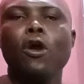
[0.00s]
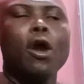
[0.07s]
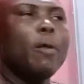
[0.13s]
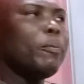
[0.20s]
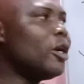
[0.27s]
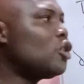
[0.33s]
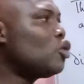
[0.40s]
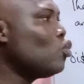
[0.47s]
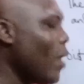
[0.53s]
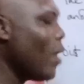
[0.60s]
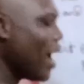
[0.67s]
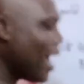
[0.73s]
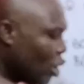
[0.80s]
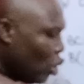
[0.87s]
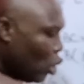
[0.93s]
But where
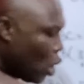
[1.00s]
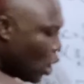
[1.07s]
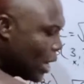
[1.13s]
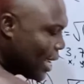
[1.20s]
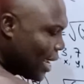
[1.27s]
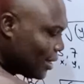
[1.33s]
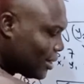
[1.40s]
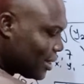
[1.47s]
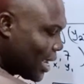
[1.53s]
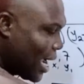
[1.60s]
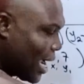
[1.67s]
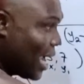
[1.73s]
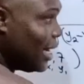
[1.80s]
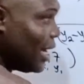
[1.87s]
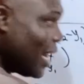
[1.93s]
the longest side,
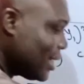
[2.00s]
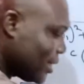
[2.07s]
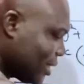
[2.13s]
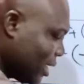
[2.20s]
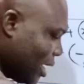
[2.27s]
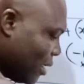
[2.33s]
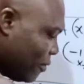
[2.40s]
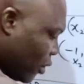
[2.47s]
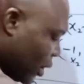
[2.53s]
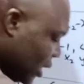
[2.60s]
let's say for